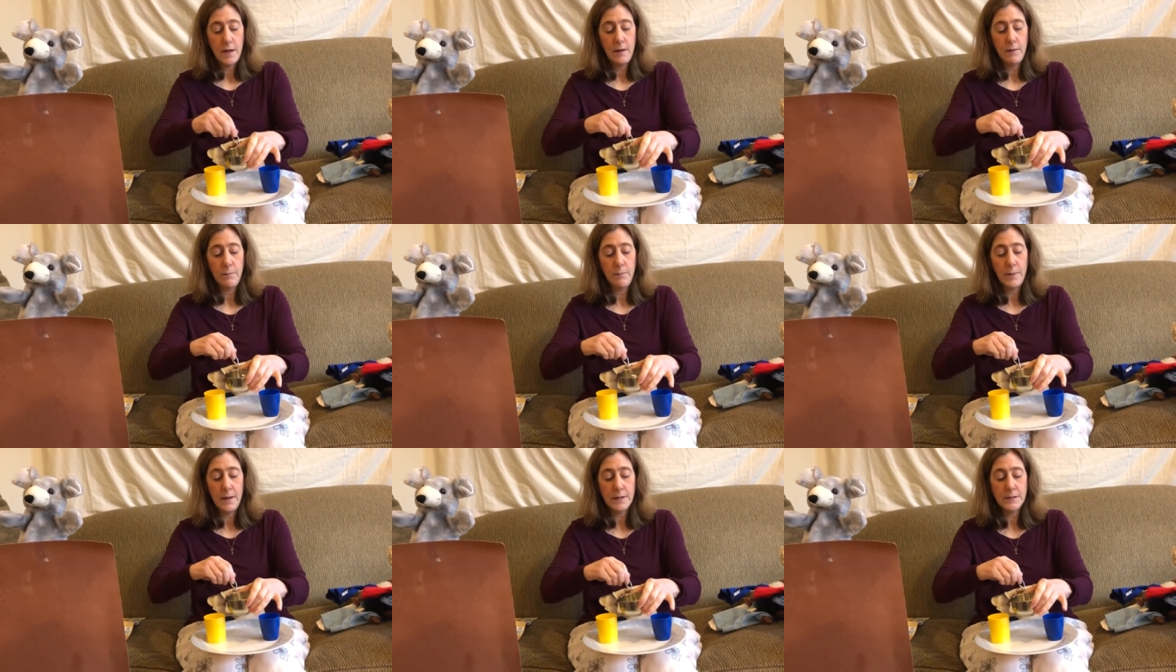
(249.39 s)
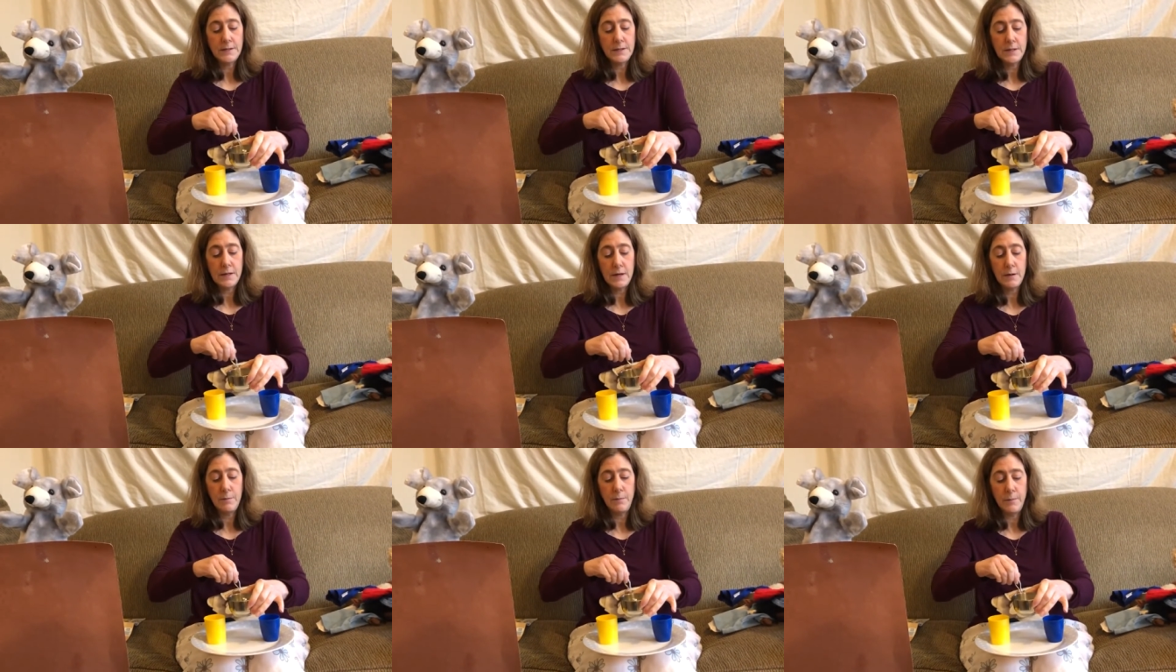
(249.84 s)
He
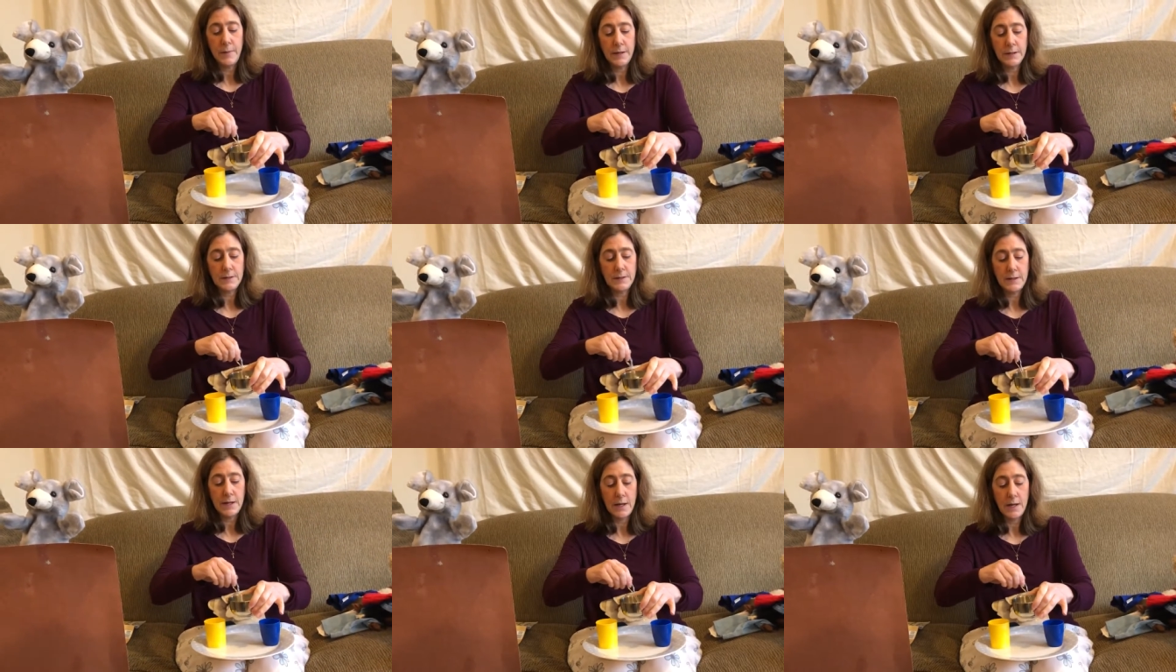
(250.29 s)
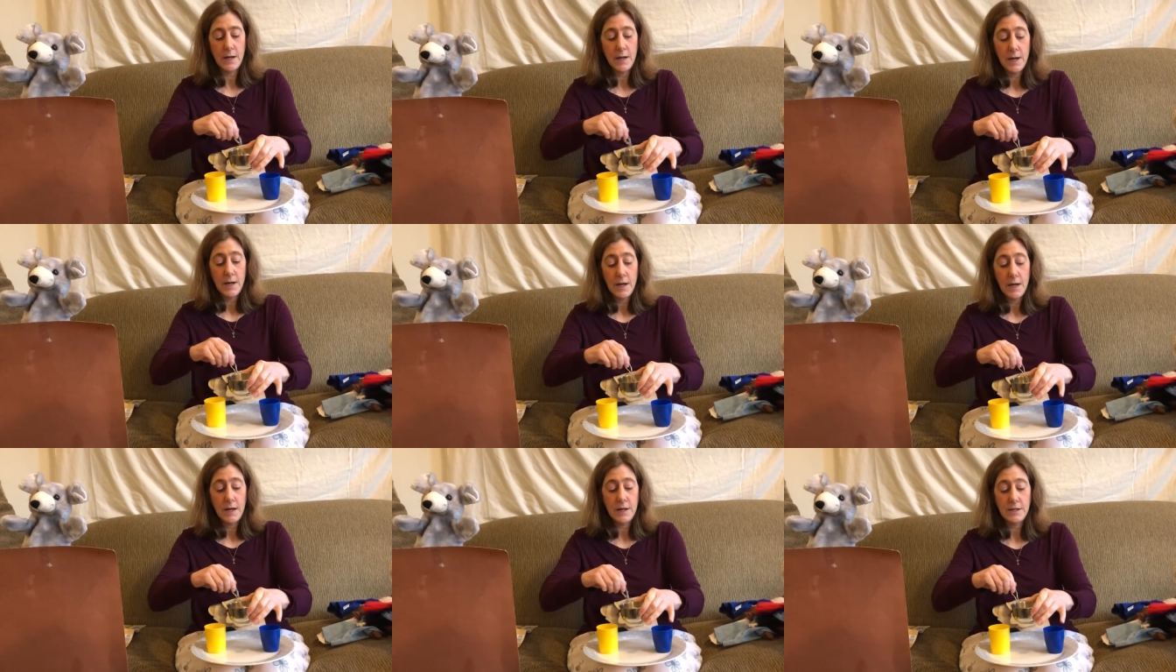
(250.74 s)
mixed it and mixed it
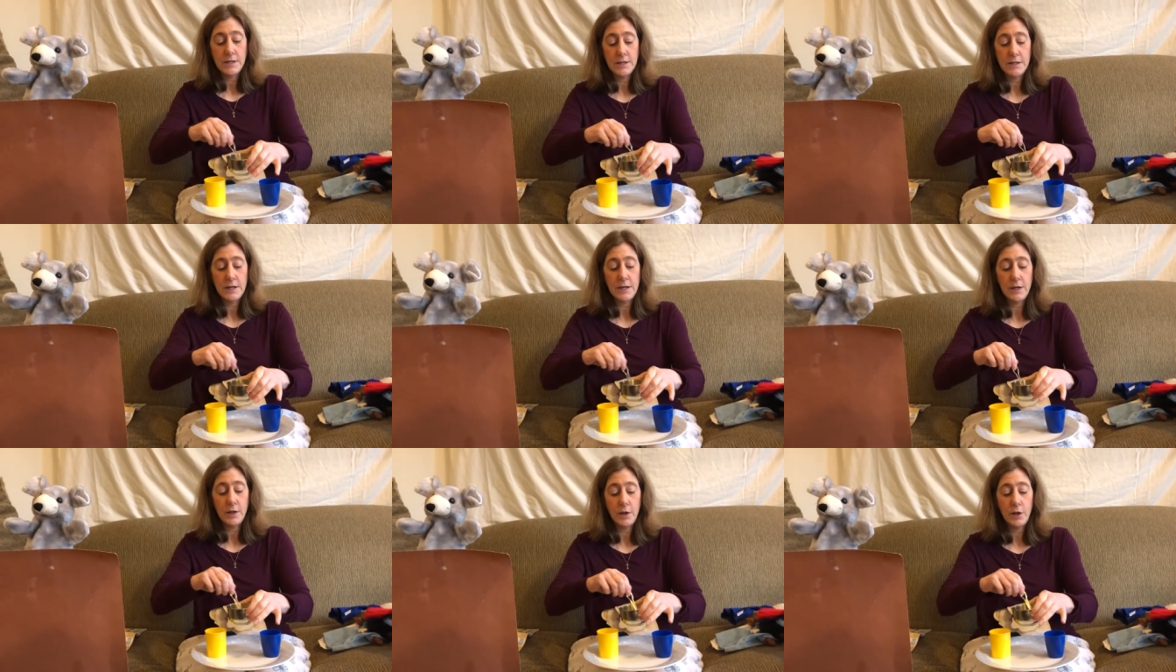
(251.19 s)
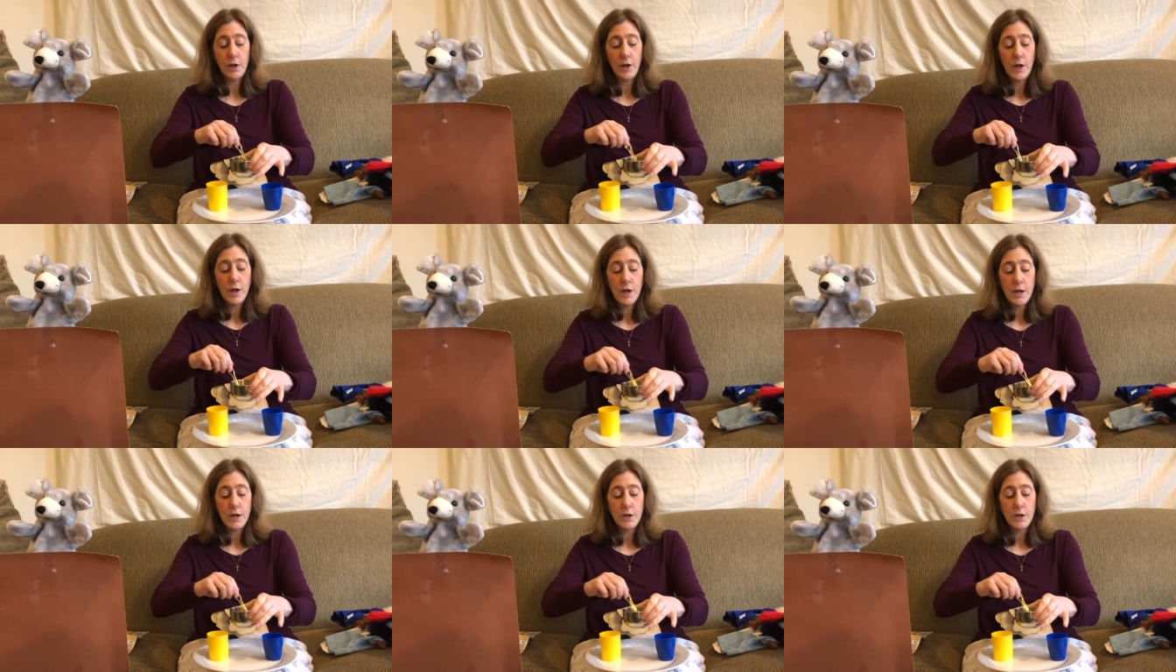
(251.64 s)
until it